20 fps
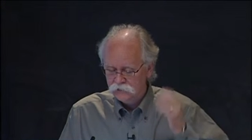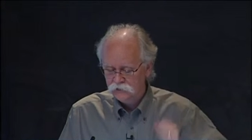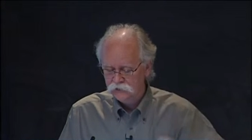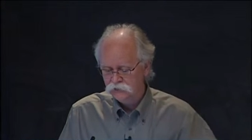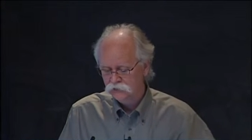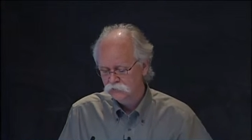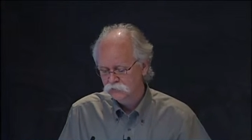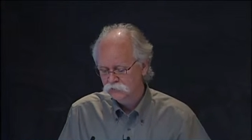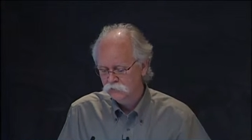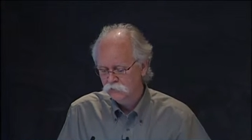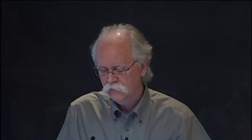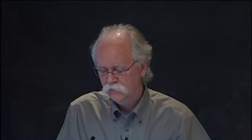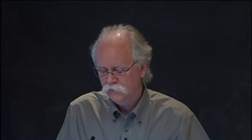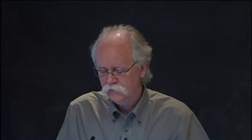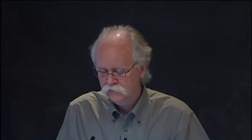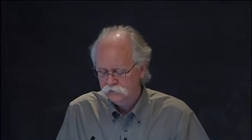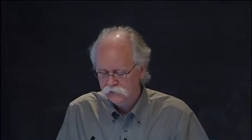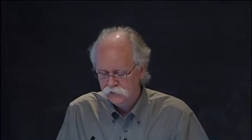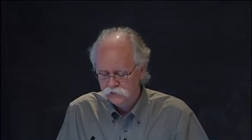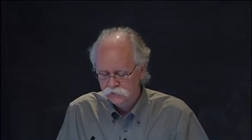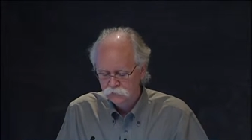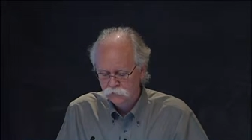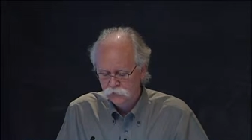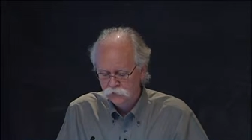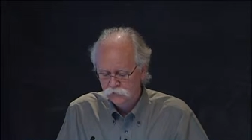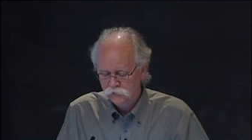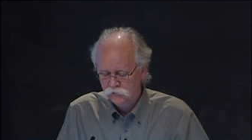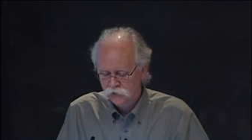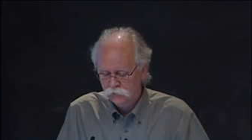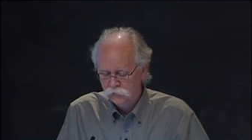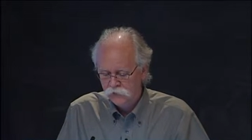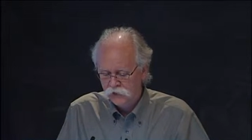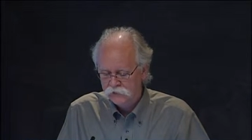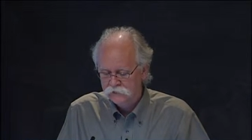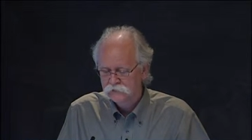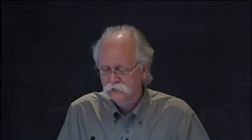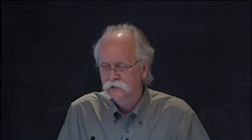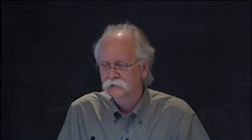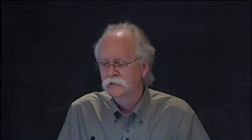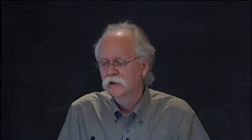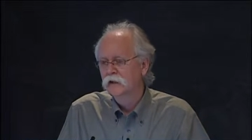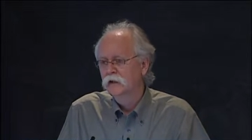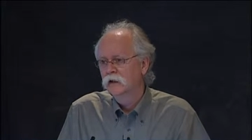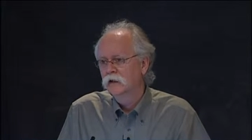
issues with these less well-developed assays.